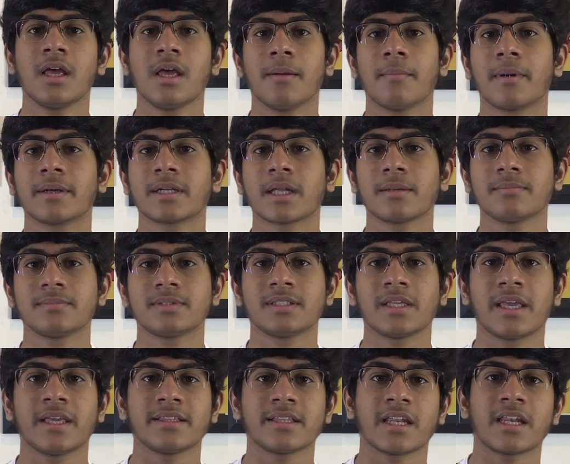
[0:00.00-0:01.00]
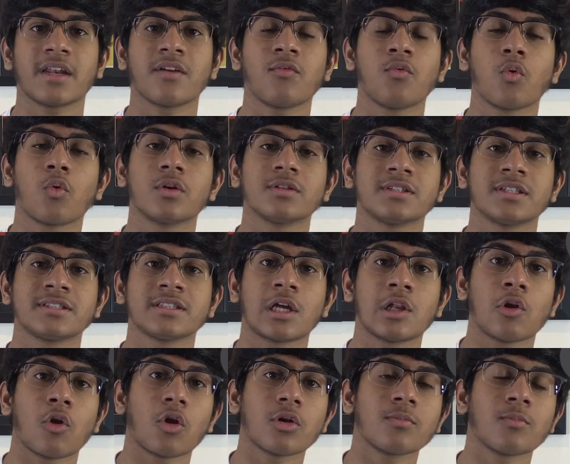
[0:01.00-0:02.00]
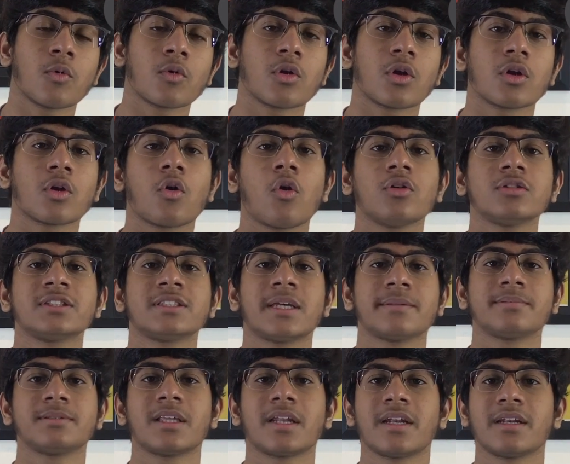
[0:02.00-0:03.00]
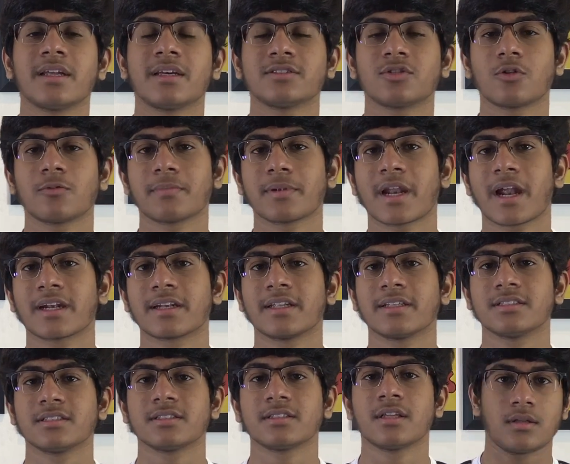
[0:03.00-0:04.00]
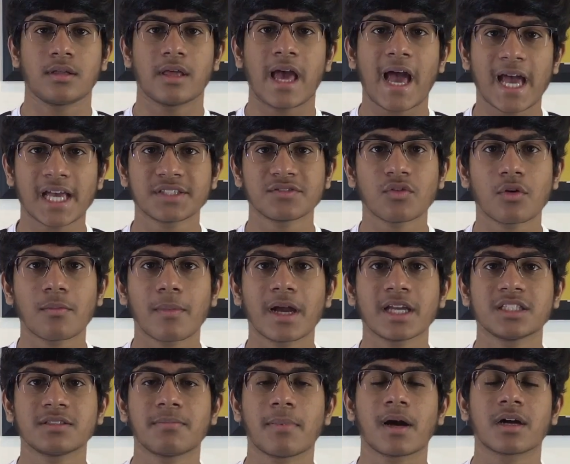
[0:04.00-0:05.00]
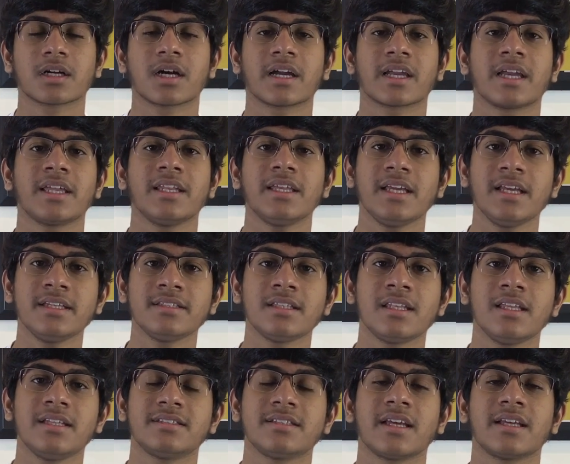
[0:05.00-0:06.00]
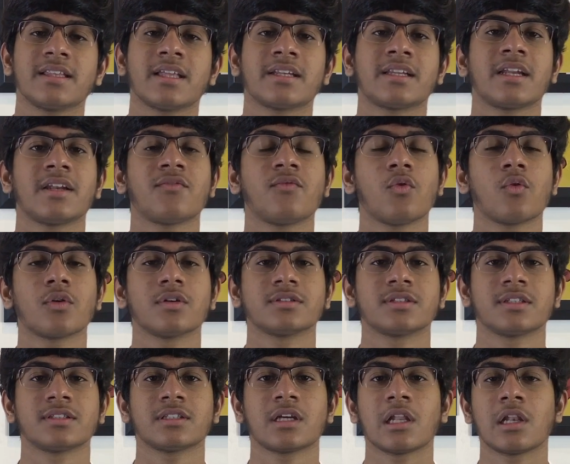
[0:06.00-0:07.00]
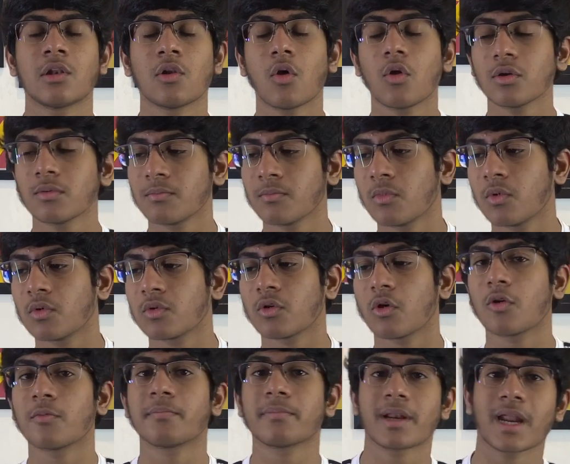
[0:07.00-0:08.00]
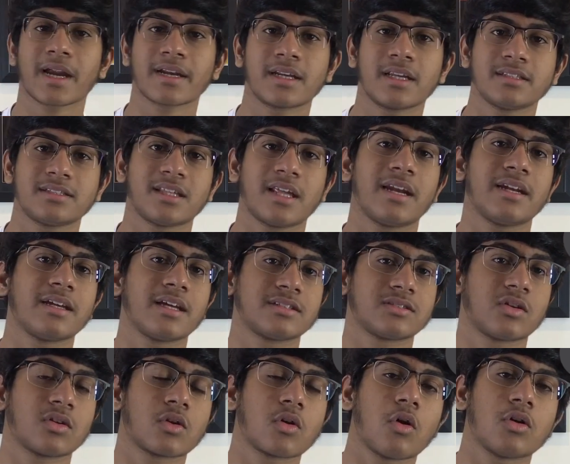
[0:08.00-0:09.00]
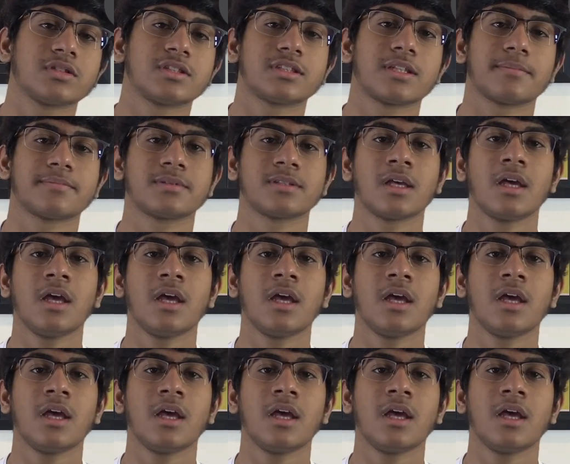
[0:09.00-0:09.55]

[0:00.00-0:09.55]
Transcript: but I'm saying that it focuses a lot more on concepts than it does on practice. As for MindSpark, I can easily say that it focuses a lot more on practice than it does on concepts.